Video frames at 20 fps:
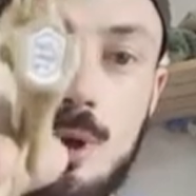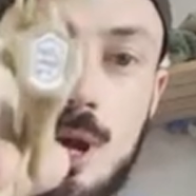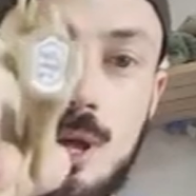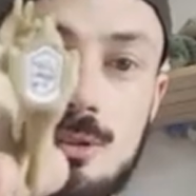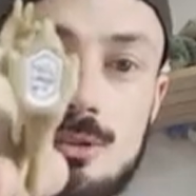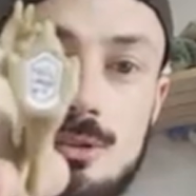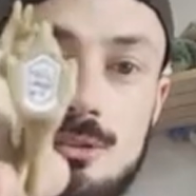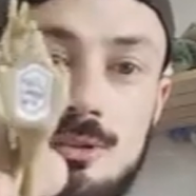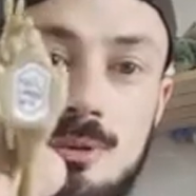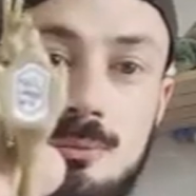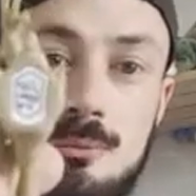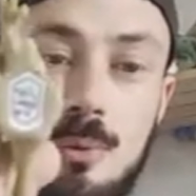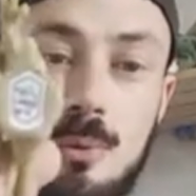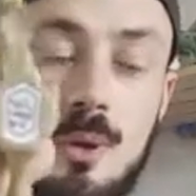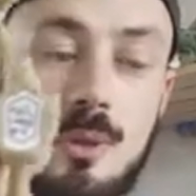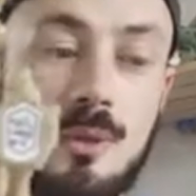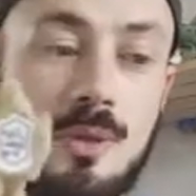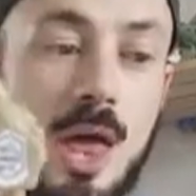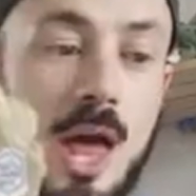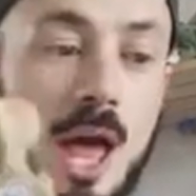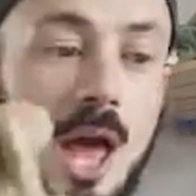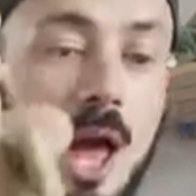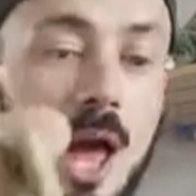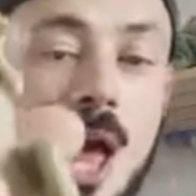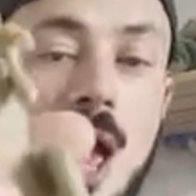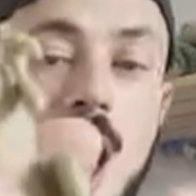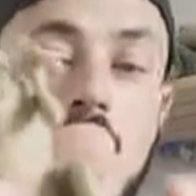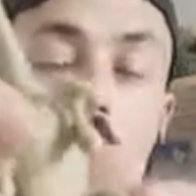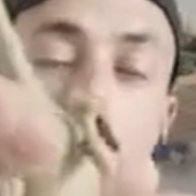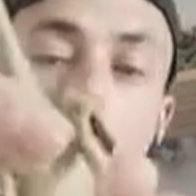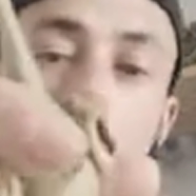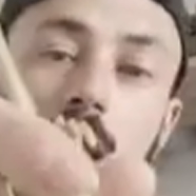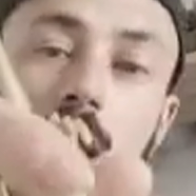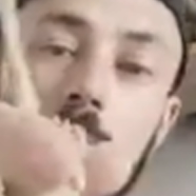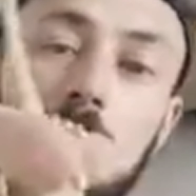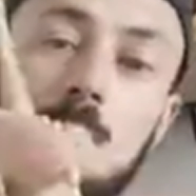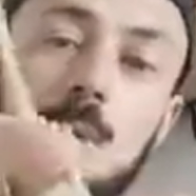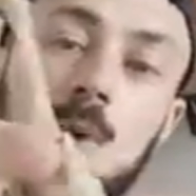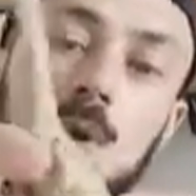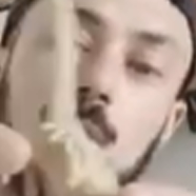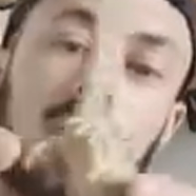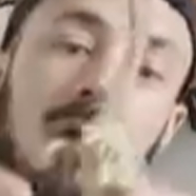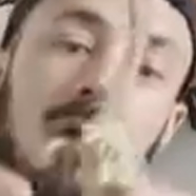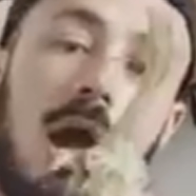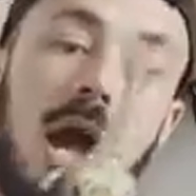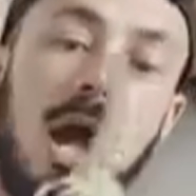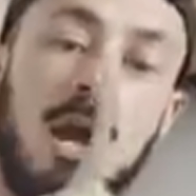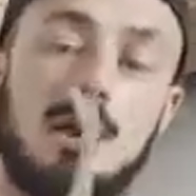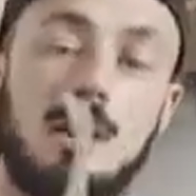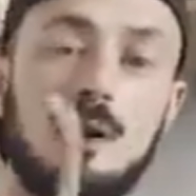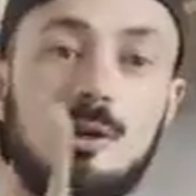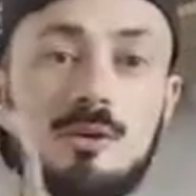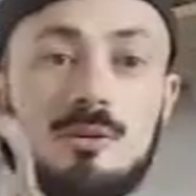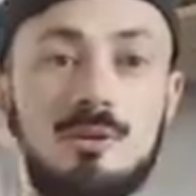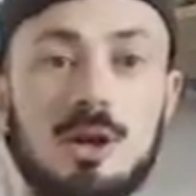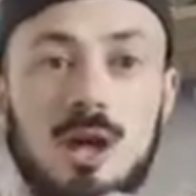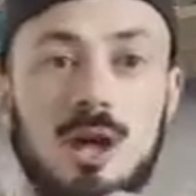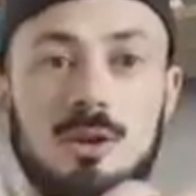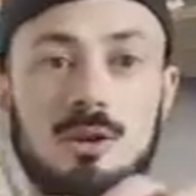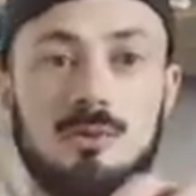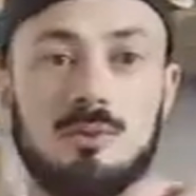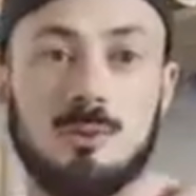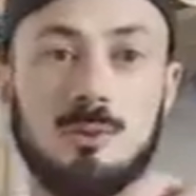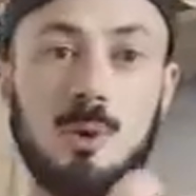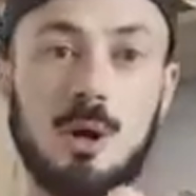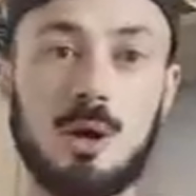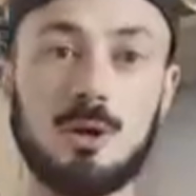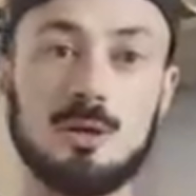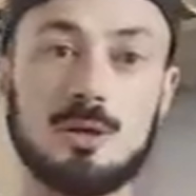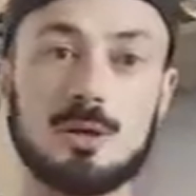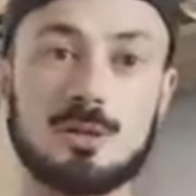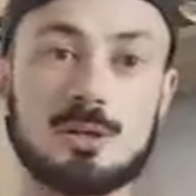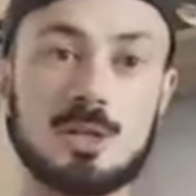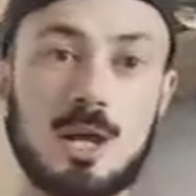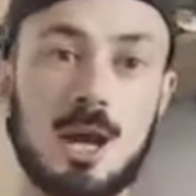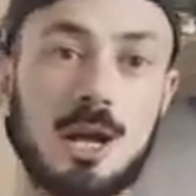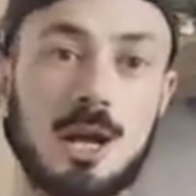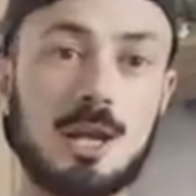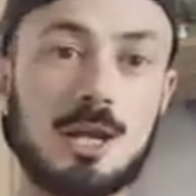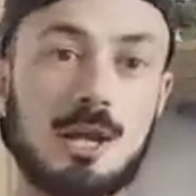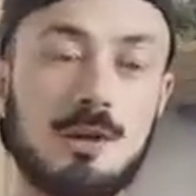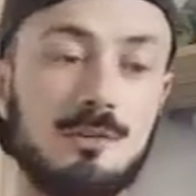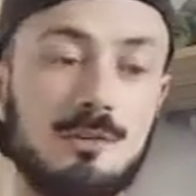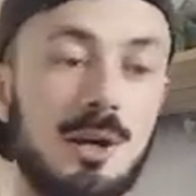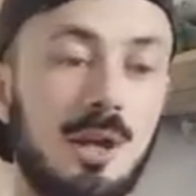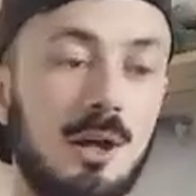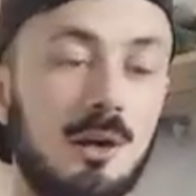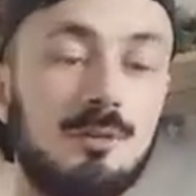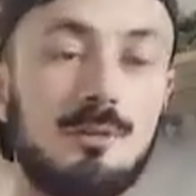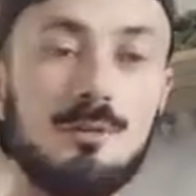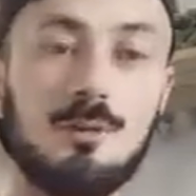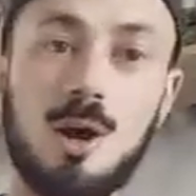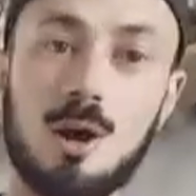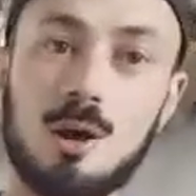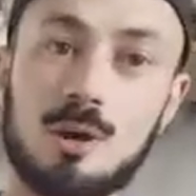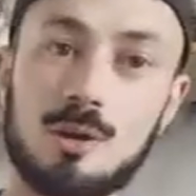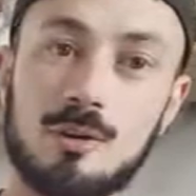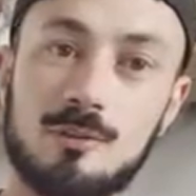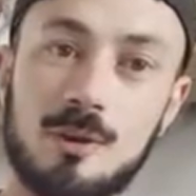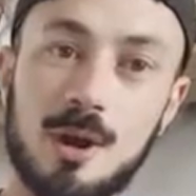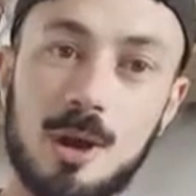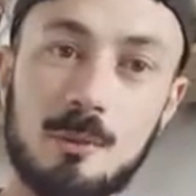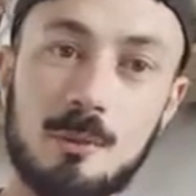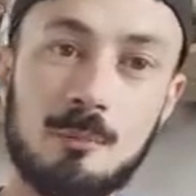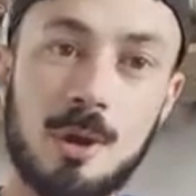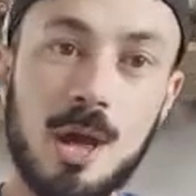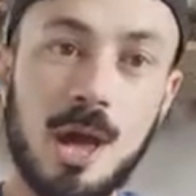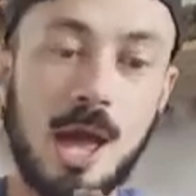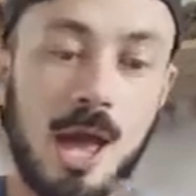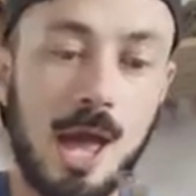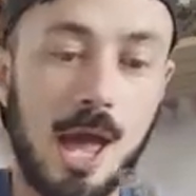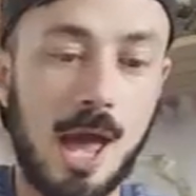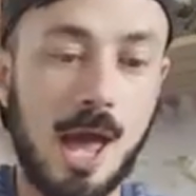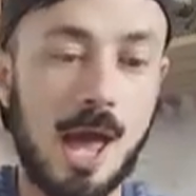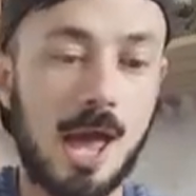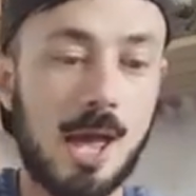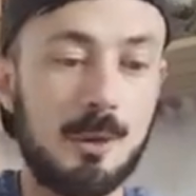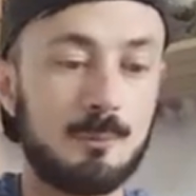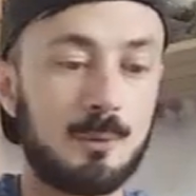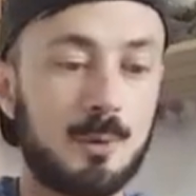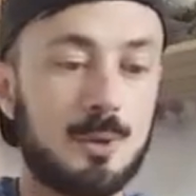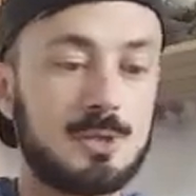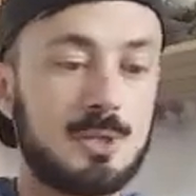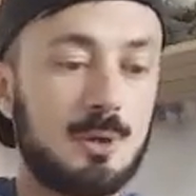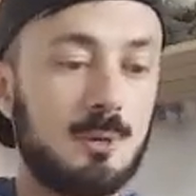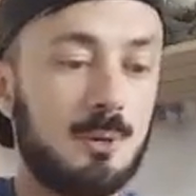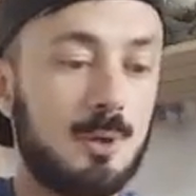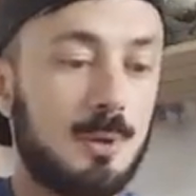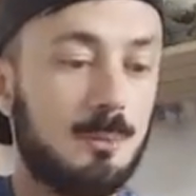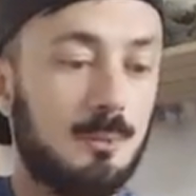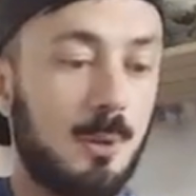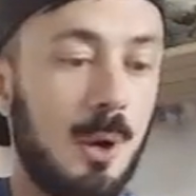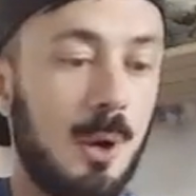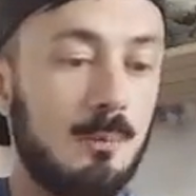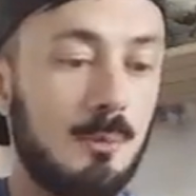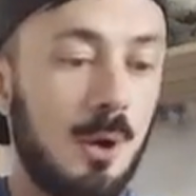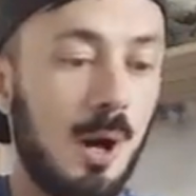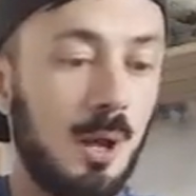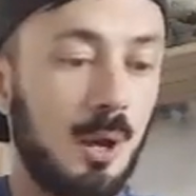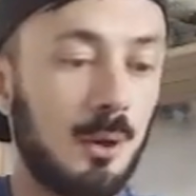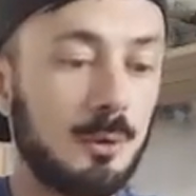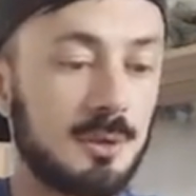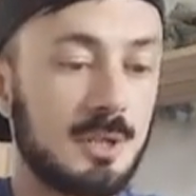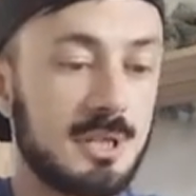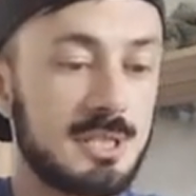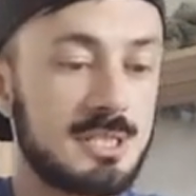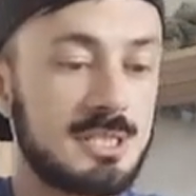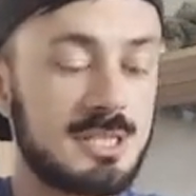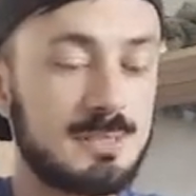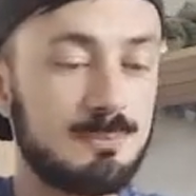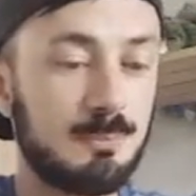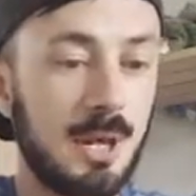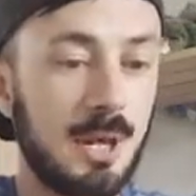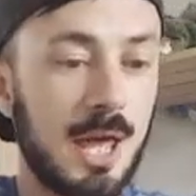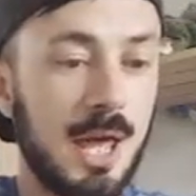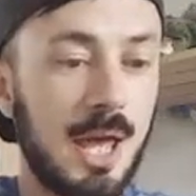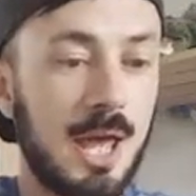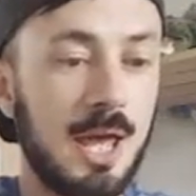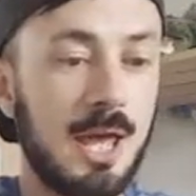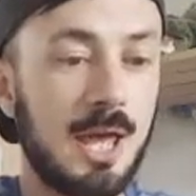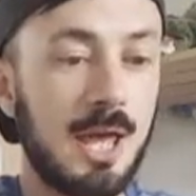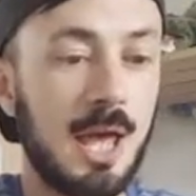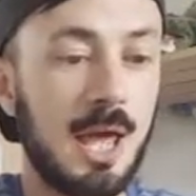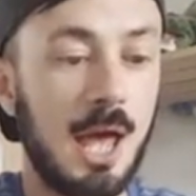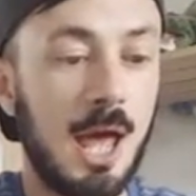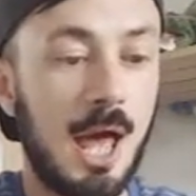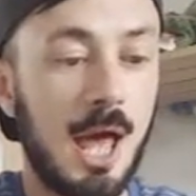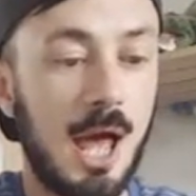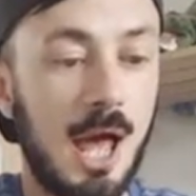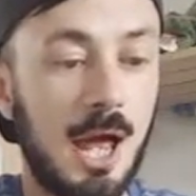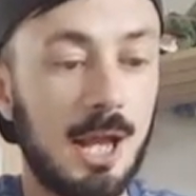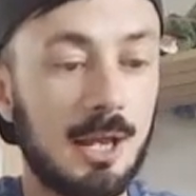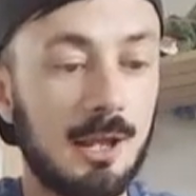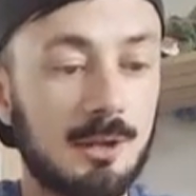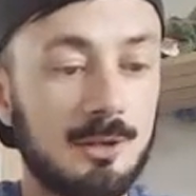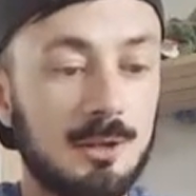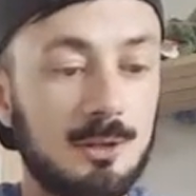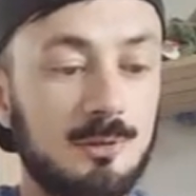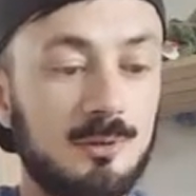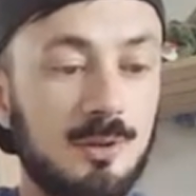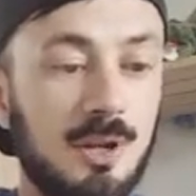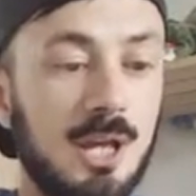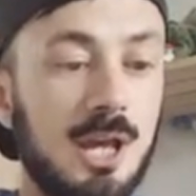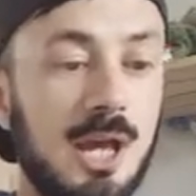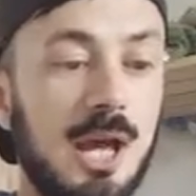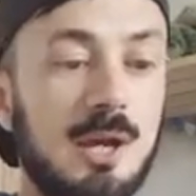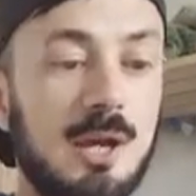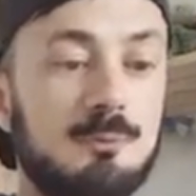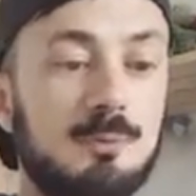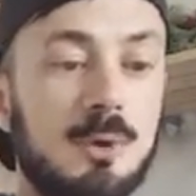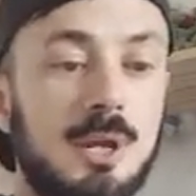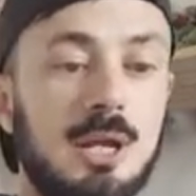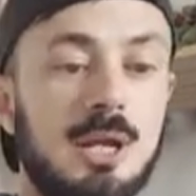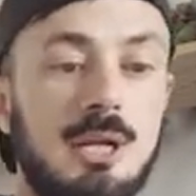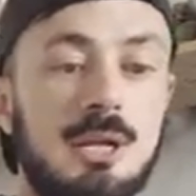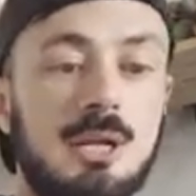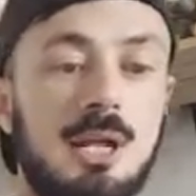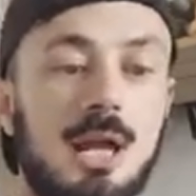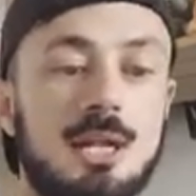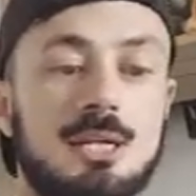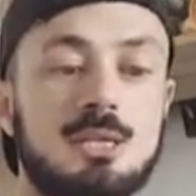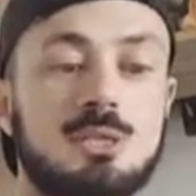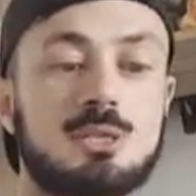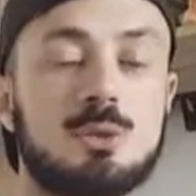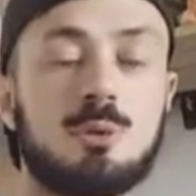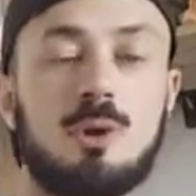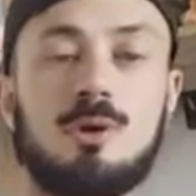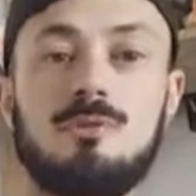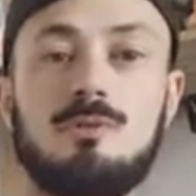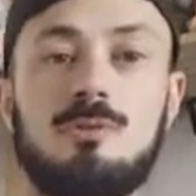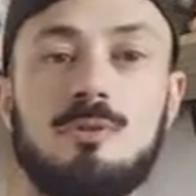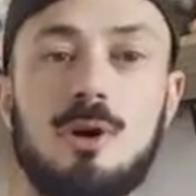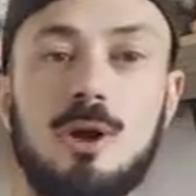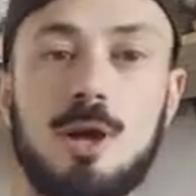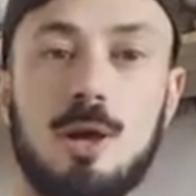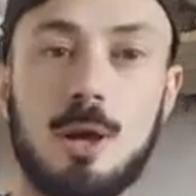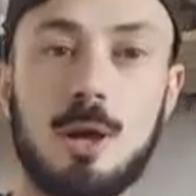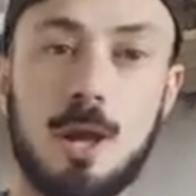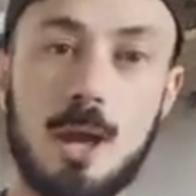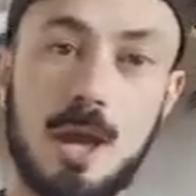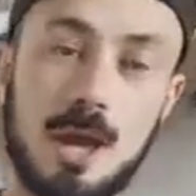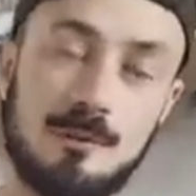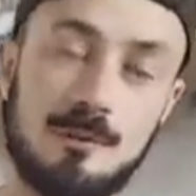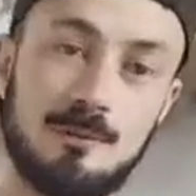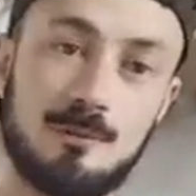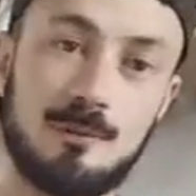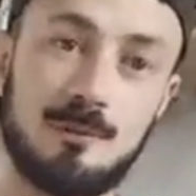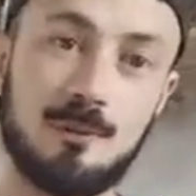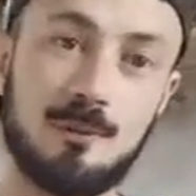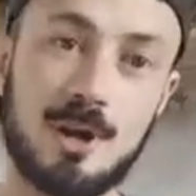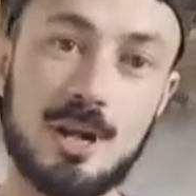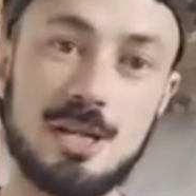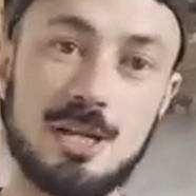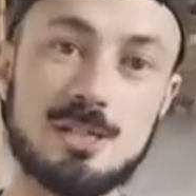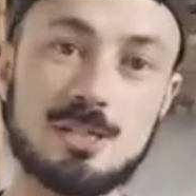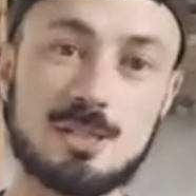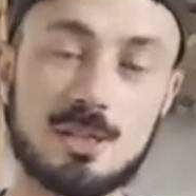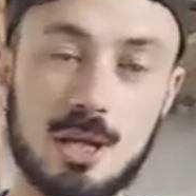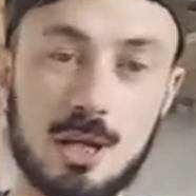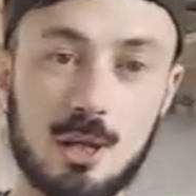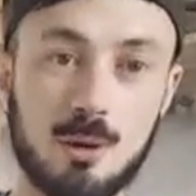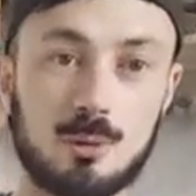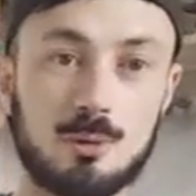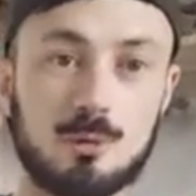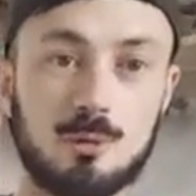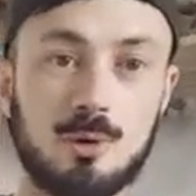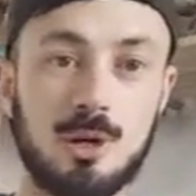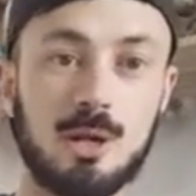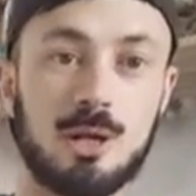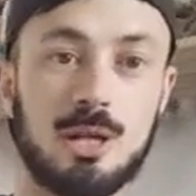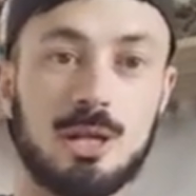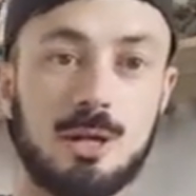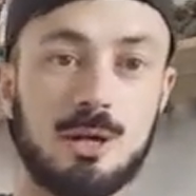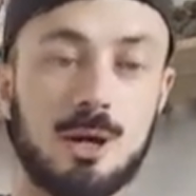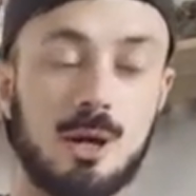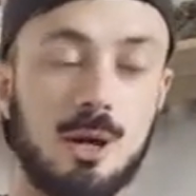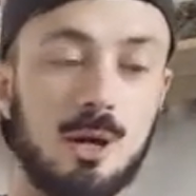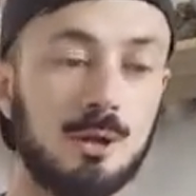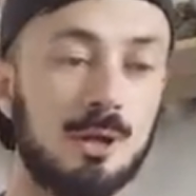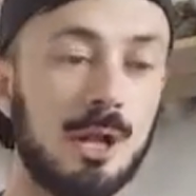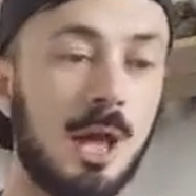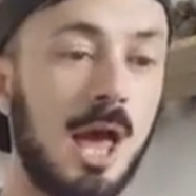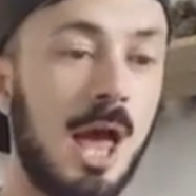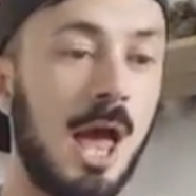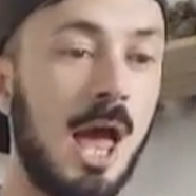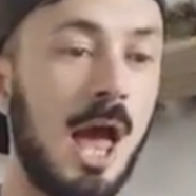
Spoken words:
World symbol there. And I want another one, so I could have a little flock of them, because I'm going to put them all on display. And I just think it'd be nice to have it in freeze, so it looks really good.